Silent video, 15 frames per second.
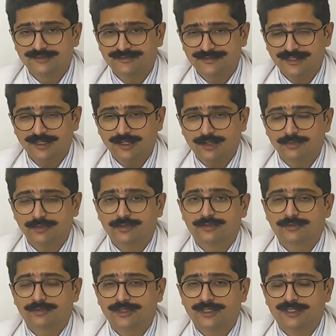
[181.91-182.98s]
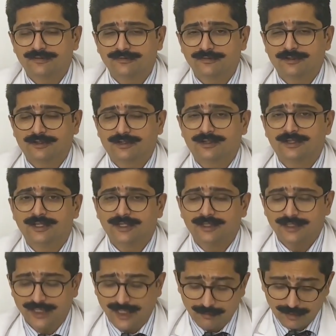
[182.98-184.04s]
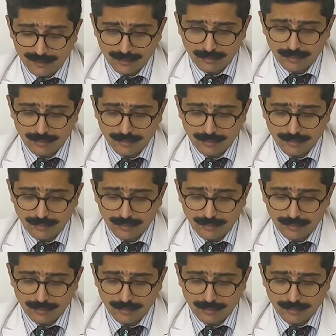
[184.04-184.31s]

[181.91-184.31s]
see how you are doing. If you are able